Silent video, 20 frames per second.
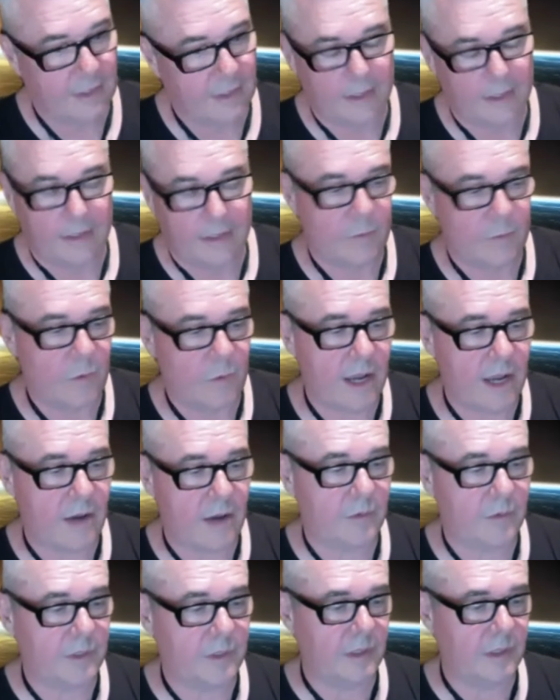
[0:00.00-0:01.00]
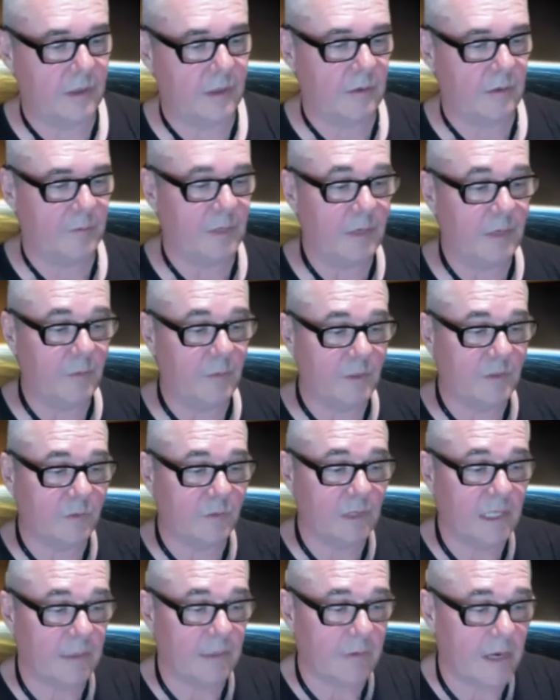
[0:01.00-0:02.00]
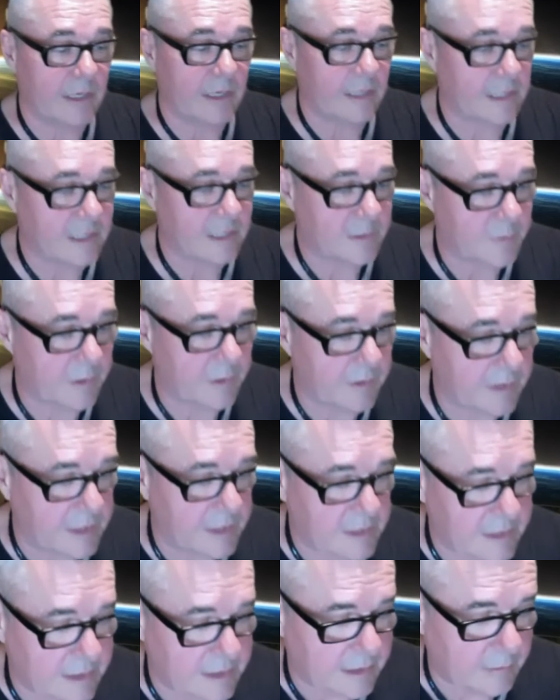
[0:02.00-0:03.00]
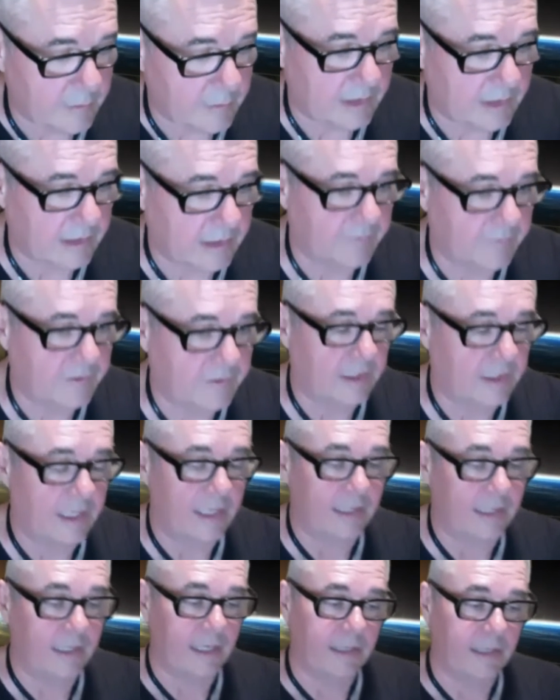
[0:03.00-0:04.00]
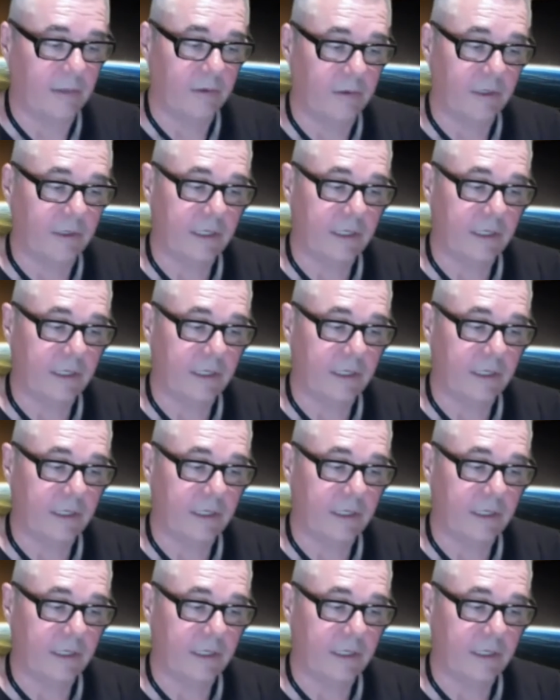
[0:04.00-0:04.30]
wow, but it was really great experience, and I really loved it. And look,